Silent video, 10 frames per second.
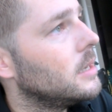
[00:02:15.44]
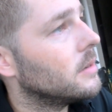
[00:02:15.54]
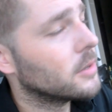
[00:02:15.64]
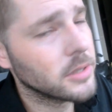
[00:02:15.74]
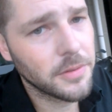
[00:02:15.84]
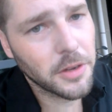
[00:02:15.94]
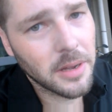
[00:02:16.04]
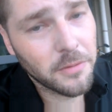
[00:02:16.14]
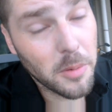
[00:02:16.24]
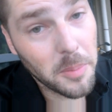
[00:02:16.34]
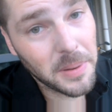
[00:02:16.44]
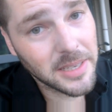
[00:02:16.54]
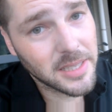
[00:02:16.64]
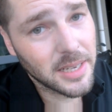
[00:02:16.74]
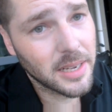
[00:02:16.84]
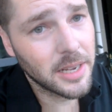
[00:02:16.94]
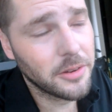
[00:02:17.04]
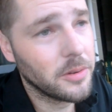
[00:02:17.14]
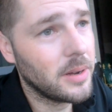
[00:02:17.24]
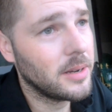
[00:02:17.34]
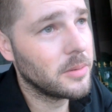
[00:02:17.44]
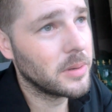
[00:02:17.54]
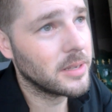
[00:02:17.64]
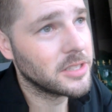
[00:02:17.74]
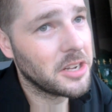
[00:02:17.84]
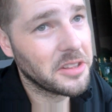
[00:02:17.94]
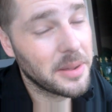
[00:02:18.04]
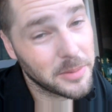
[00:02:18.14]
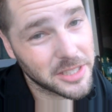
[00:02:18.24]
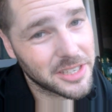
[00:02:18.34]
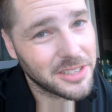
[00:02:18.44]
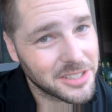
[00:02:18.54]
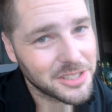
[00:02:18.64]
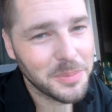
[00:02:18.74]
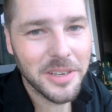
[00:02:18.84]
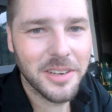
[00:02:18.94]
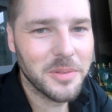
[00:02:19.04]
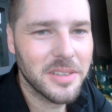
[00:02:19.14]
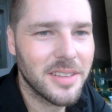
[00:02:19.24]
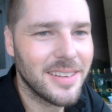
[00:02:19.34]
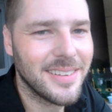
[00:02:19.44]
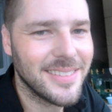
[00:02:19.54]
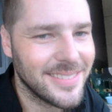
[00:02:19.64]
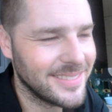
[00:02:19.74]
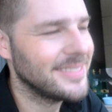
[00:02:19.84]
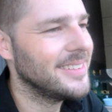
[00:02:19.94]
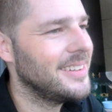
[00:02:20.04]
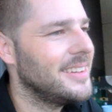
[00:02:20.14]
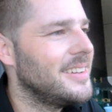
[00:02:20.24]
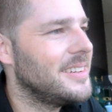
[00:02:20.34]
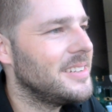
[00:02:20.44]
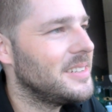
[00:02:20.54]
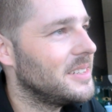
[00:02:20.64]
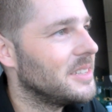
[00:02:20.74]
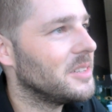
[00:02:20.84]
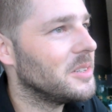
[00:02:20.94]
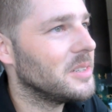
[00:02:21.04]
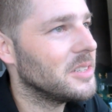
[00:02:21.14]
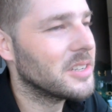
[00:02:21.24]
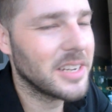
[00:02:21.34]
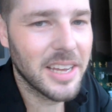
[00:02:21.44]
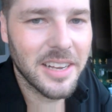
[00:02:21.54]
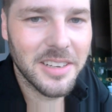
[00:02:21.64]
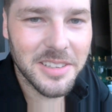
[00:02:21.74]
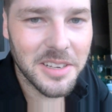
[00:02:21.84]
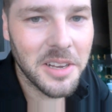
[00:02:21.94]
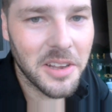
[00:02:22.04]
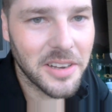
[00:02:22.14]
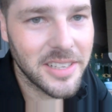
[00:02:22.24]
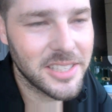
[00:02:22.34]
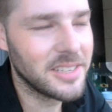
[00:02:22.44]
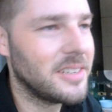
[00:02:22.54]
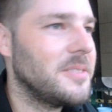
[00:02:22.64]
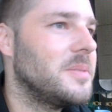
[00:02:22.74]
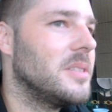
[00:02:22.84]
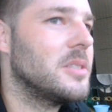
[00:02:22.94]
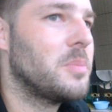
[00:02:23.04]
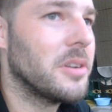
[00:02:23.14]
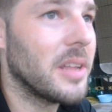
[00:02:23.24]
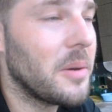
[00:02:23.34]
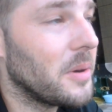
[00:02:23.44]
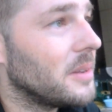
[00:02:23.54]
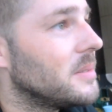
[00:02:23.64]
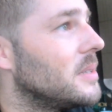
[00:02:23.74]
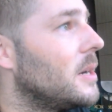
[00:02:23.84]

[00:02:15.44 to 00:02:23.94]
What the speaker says: Of course, if you come from a place like I do, where there's not that much culture to begin with, you can handle it a lot easier, let's put it that way.